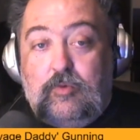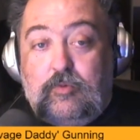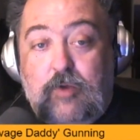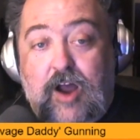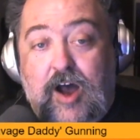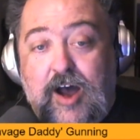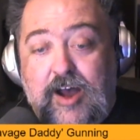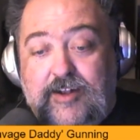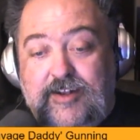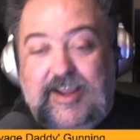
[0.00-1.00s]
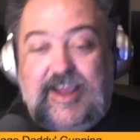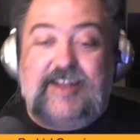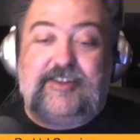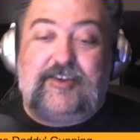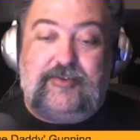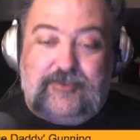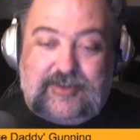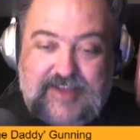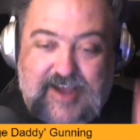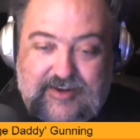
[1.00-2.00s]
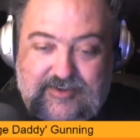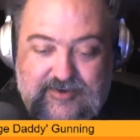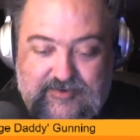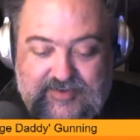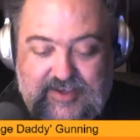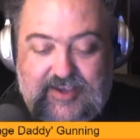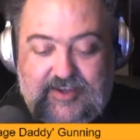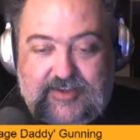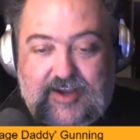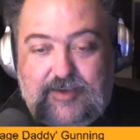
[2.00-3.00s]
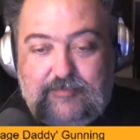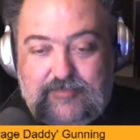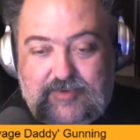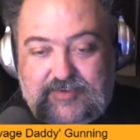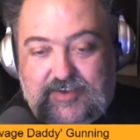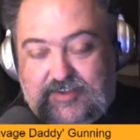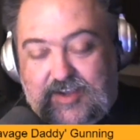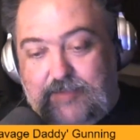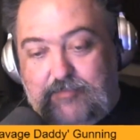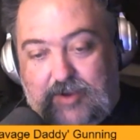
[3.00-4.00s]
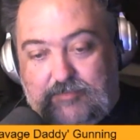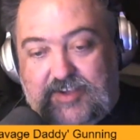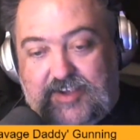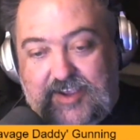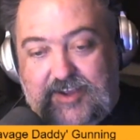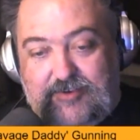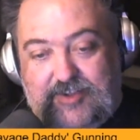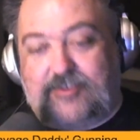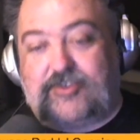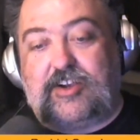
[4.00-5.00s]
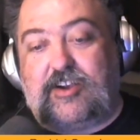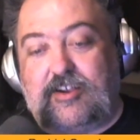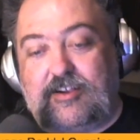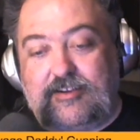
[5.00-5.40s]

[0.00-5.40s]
"Run!" And you look down and there's a time bomb ticking underneath the chair.